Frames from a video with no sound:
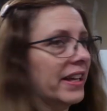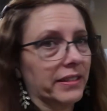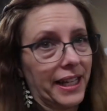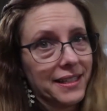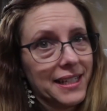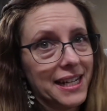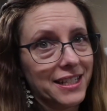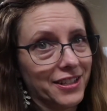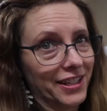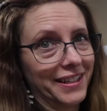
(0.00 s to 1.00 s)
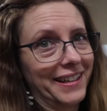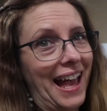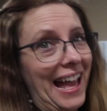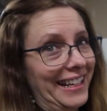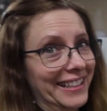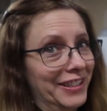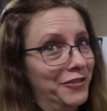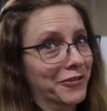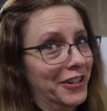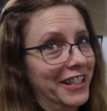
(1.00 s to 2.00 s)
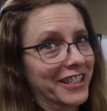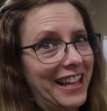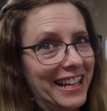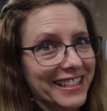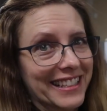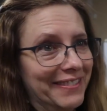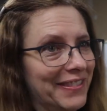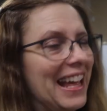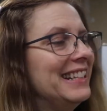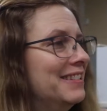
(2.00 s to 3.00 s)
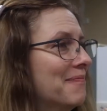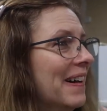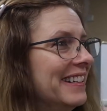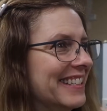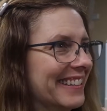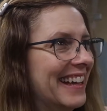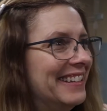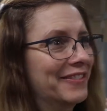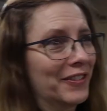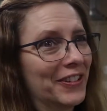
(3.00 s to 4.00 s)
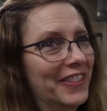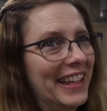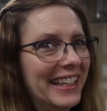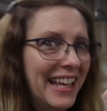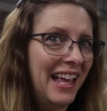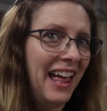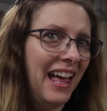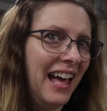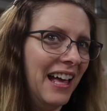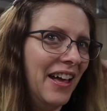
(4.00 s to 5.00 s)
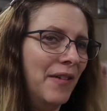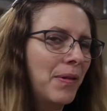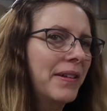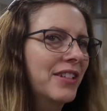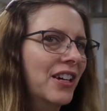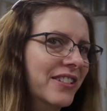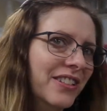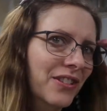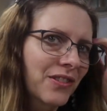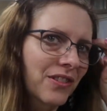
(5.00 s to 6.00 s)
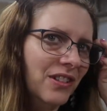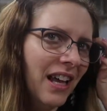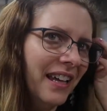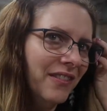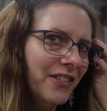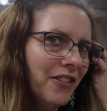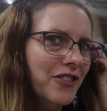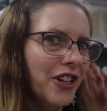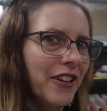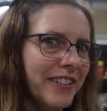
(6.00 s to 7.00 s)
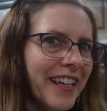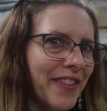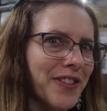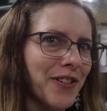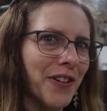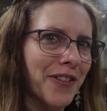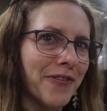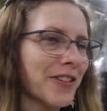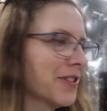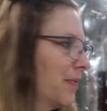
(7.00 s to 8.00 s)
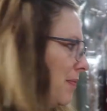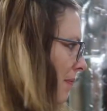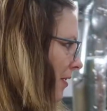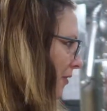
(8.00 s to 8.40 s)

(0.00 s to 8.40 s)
final destination. I get a new fridge. That's the that's the punchline of the whole thing. Probably talk to, I don't know if Jerry will tell the story of the fridge, but maybe